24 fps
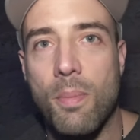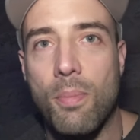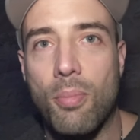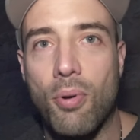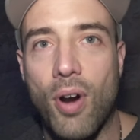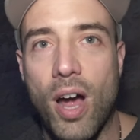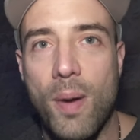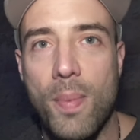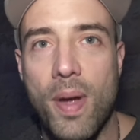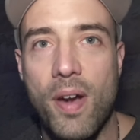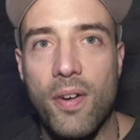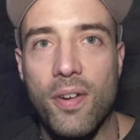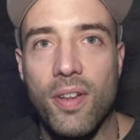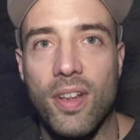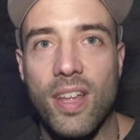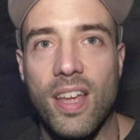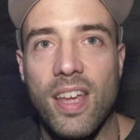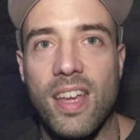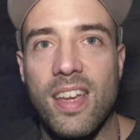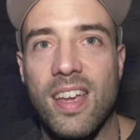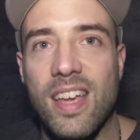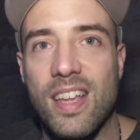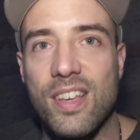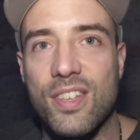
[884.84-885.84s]
primarily
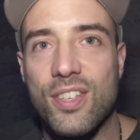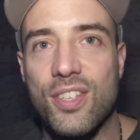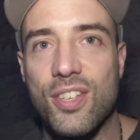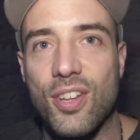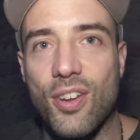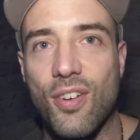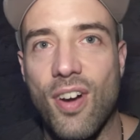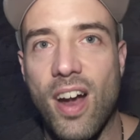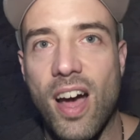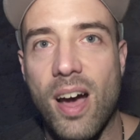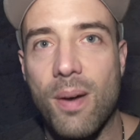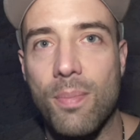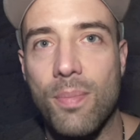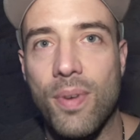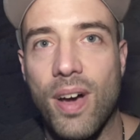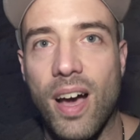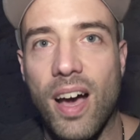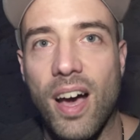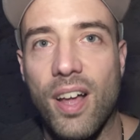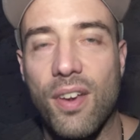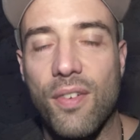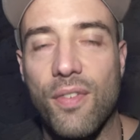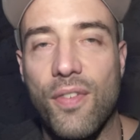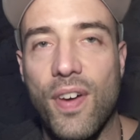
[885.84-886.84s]
Instagram
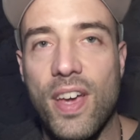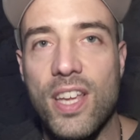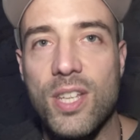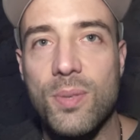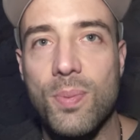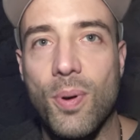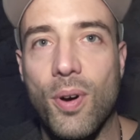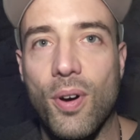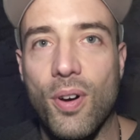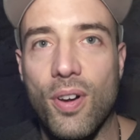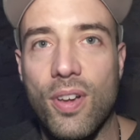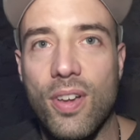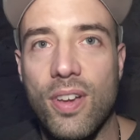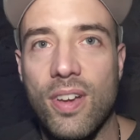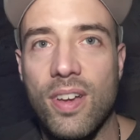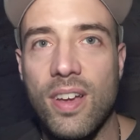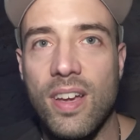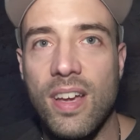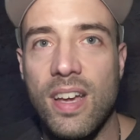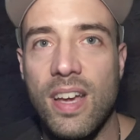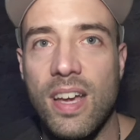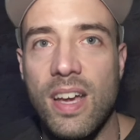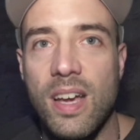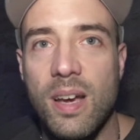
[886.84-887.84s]
and Facebook.
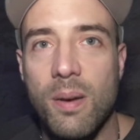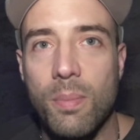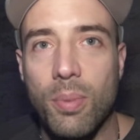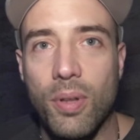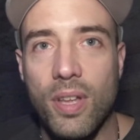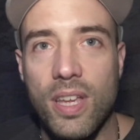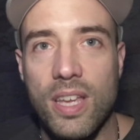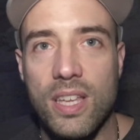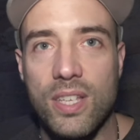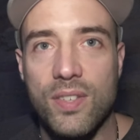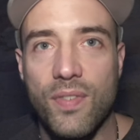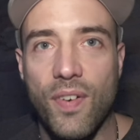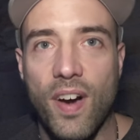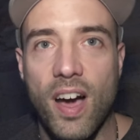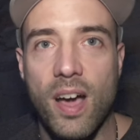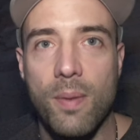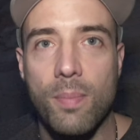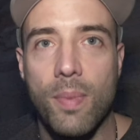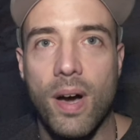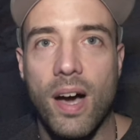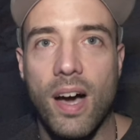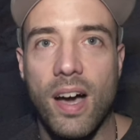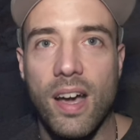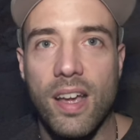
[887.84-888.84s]
Please find
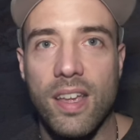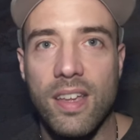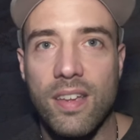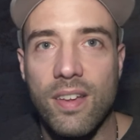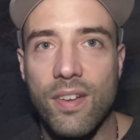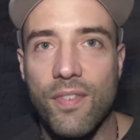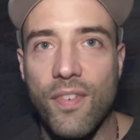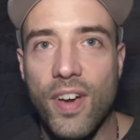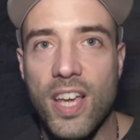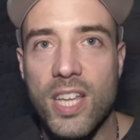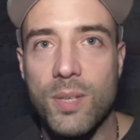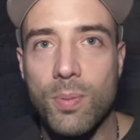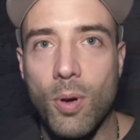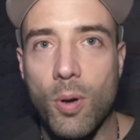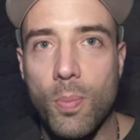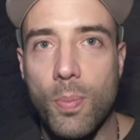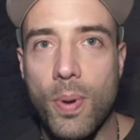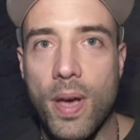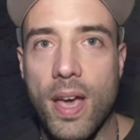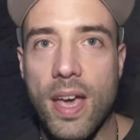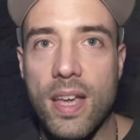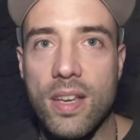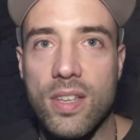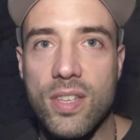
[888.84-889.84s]
my Facebook
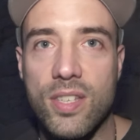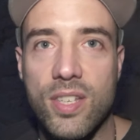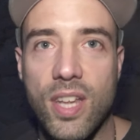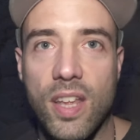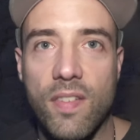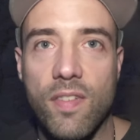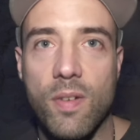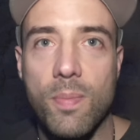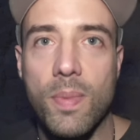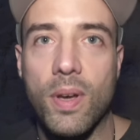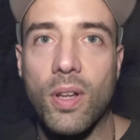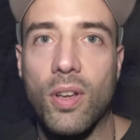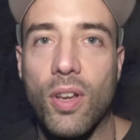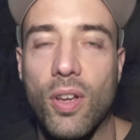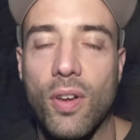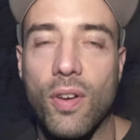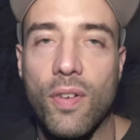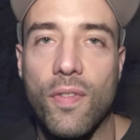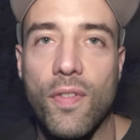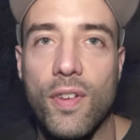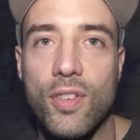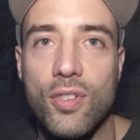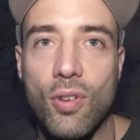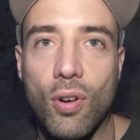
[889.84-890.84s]
page, Stephen Milner
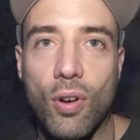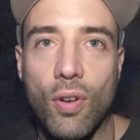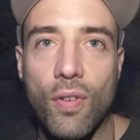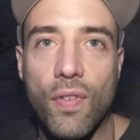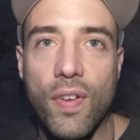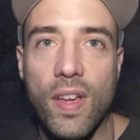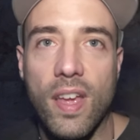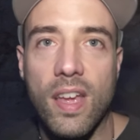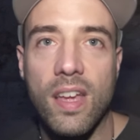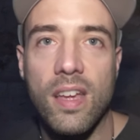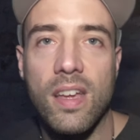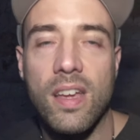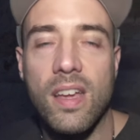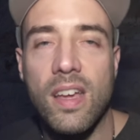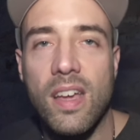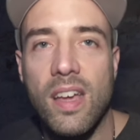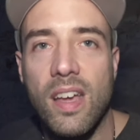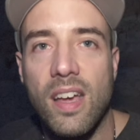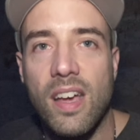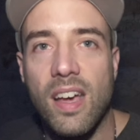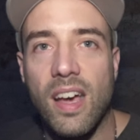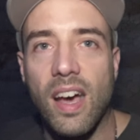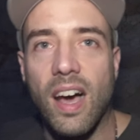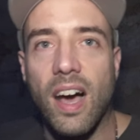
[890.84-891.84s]
Photography,
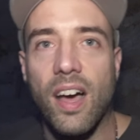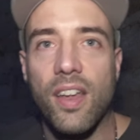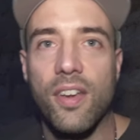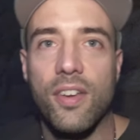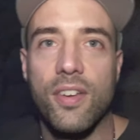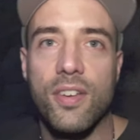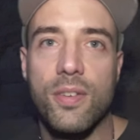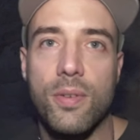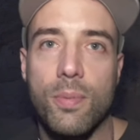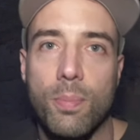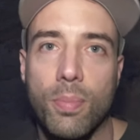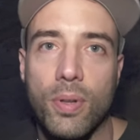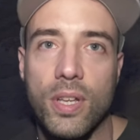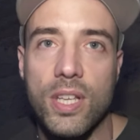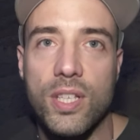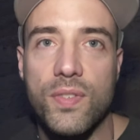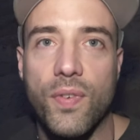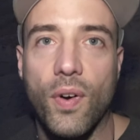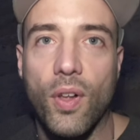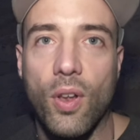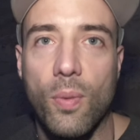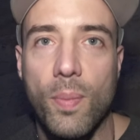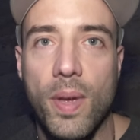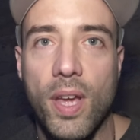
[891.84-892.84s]
and please
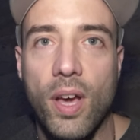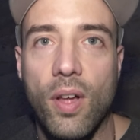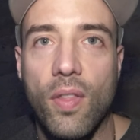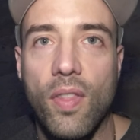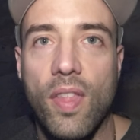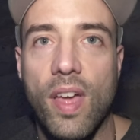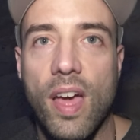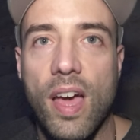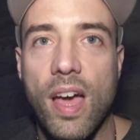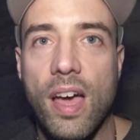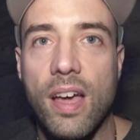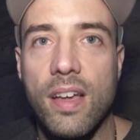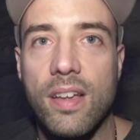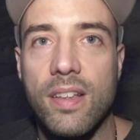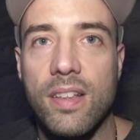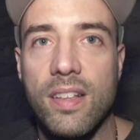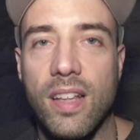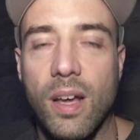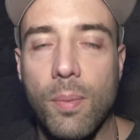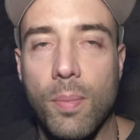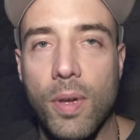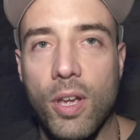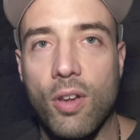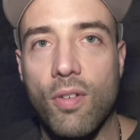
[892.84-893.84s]
follow me on there.
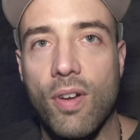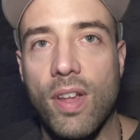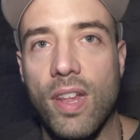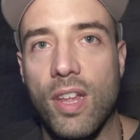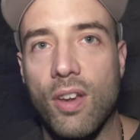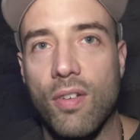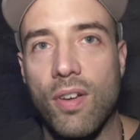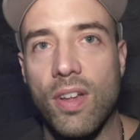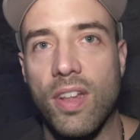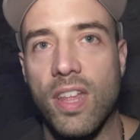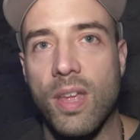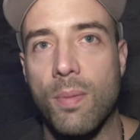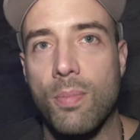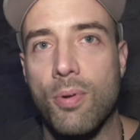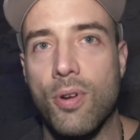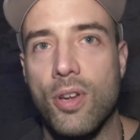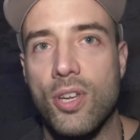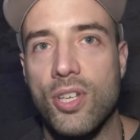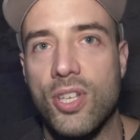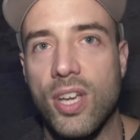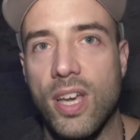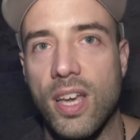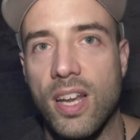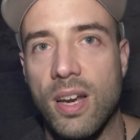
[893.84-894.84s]
That'd be greatly, greatly
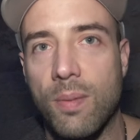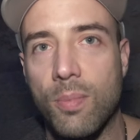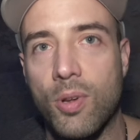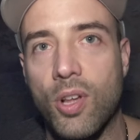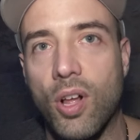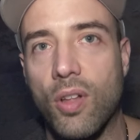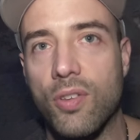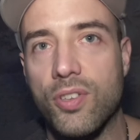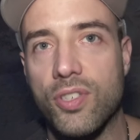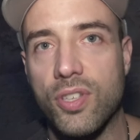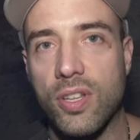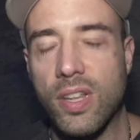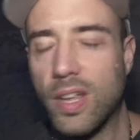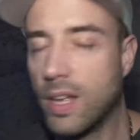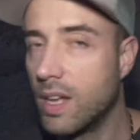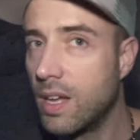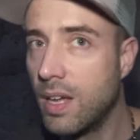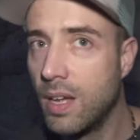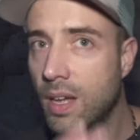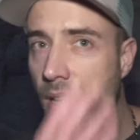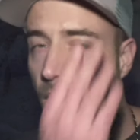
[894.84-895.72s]
appreciated. I'm constantly